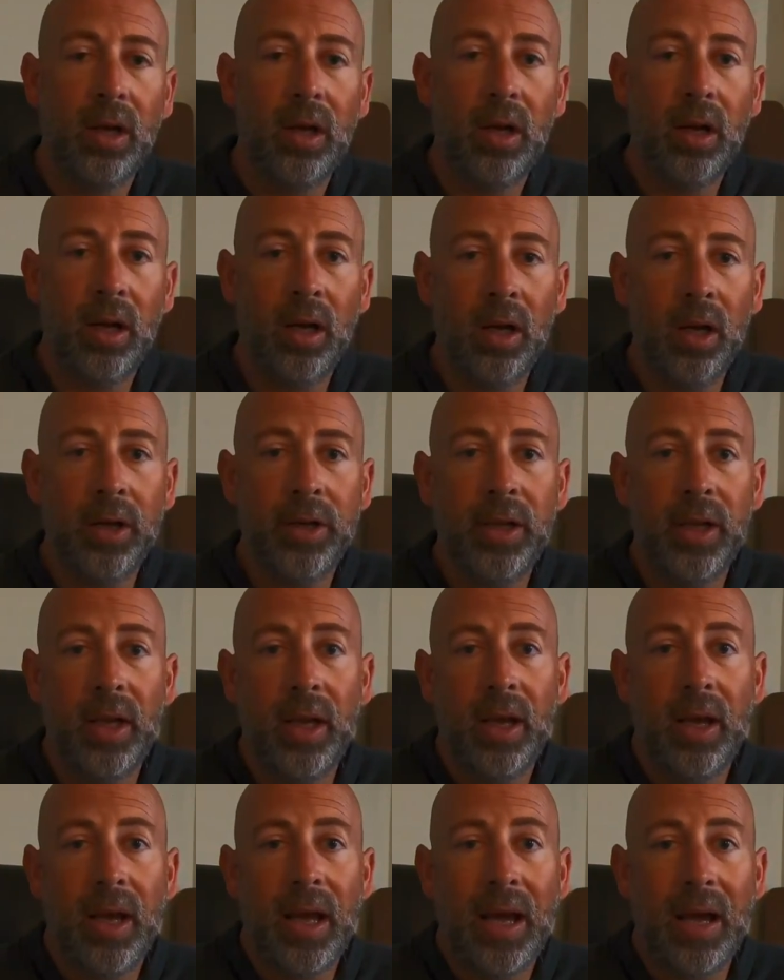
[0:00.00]
on
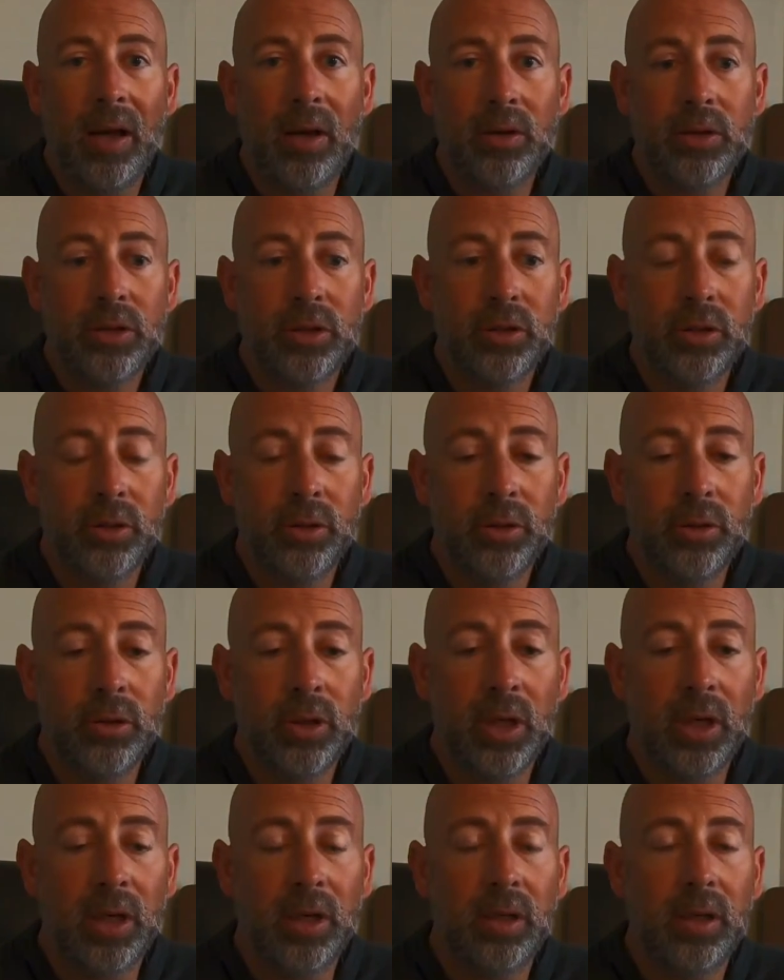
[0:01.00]
how
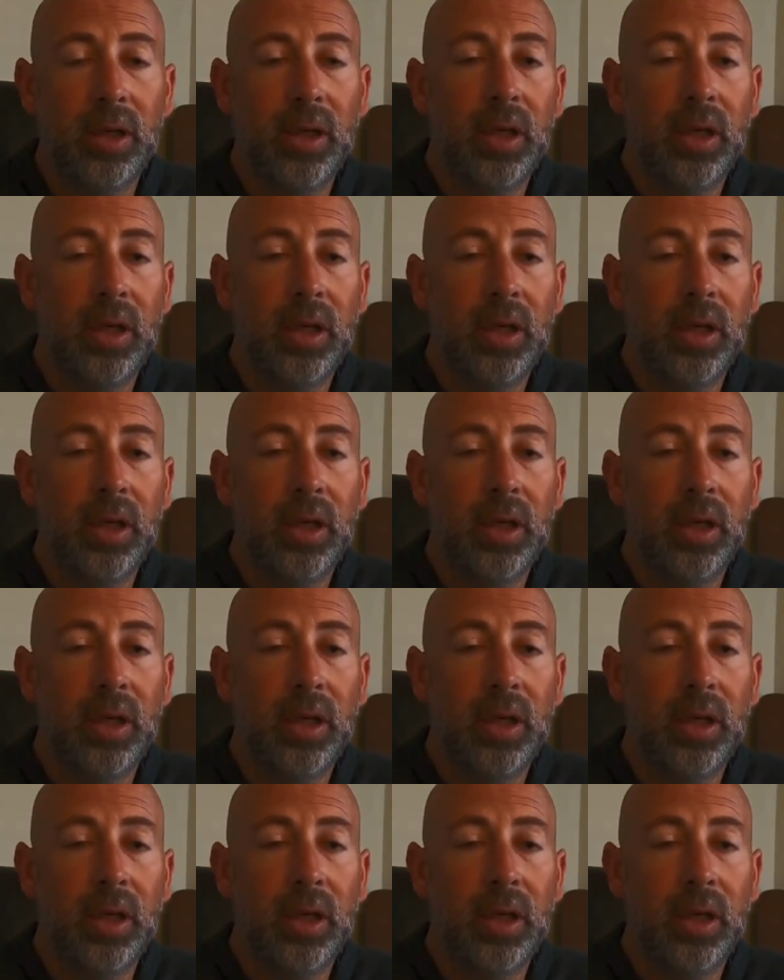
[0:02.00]
to